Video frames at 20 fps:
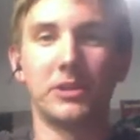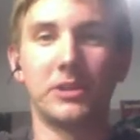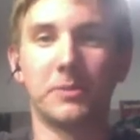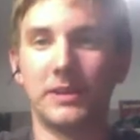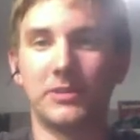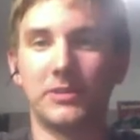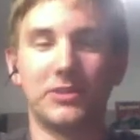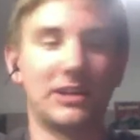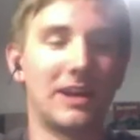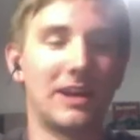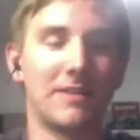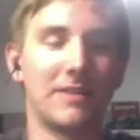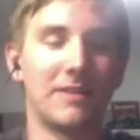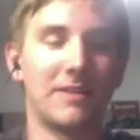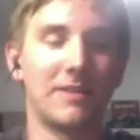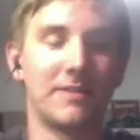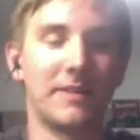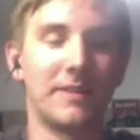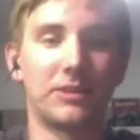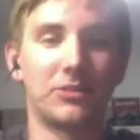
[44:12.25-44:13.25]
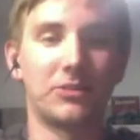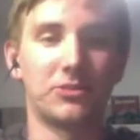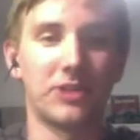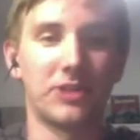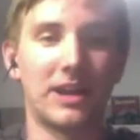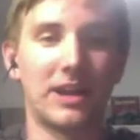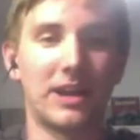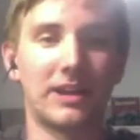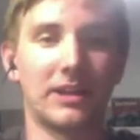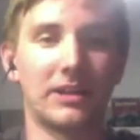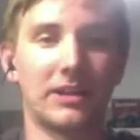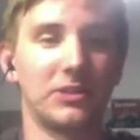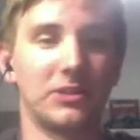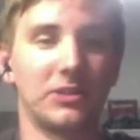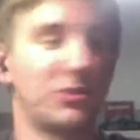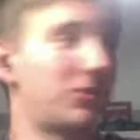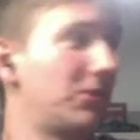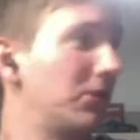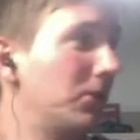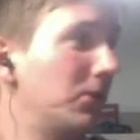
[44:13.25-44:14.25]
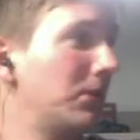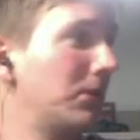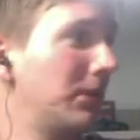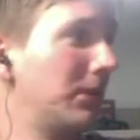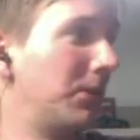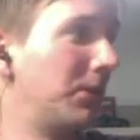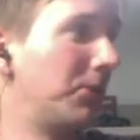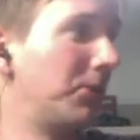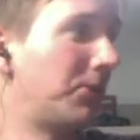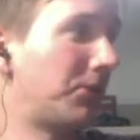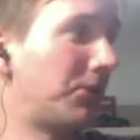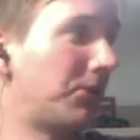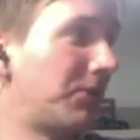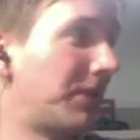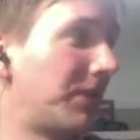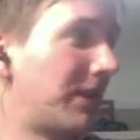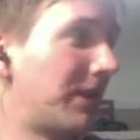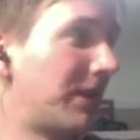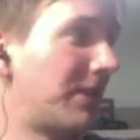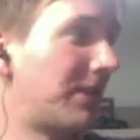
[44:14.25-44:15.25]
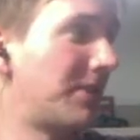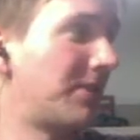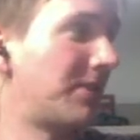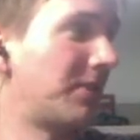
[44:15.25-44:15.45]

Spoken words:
even liked Dragon Age 2. It was just a very different game.